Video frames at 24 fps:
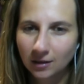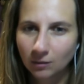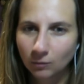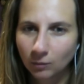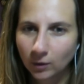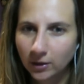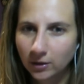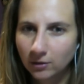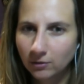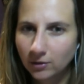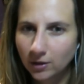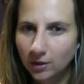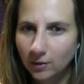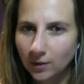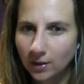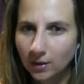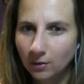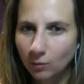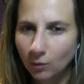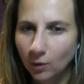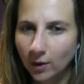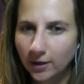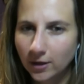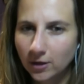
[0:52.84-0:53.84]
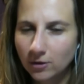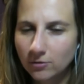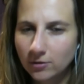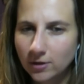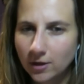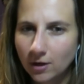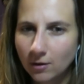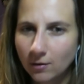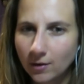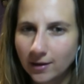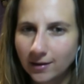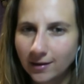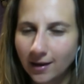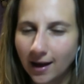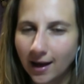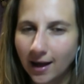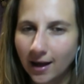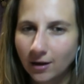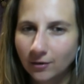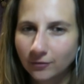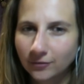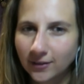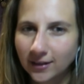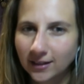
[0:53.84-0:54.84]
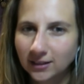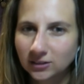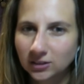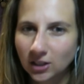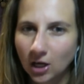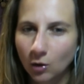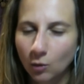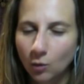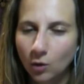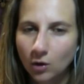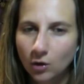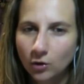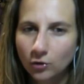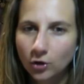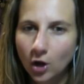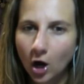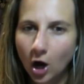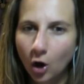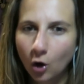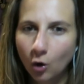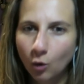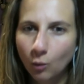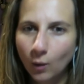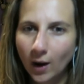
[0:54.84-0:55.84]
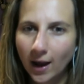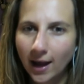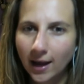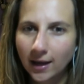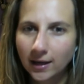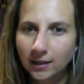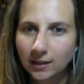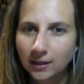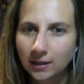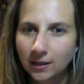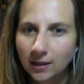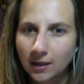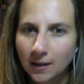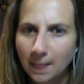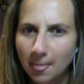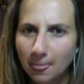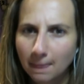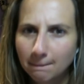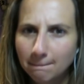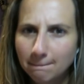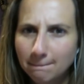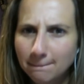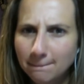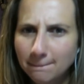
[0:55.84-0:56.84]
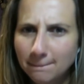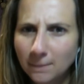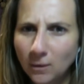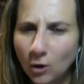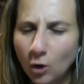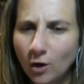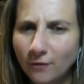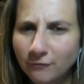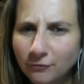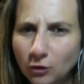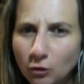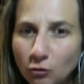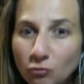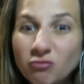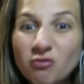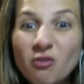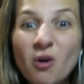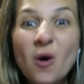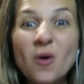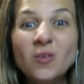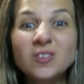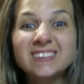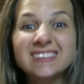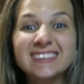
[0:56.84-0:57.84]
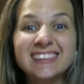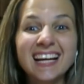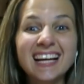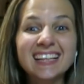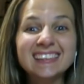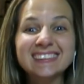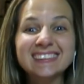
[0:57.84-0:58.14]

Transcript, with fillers: What are you doing? What are you doing? I don't think so. No way. Mm, off the ropes.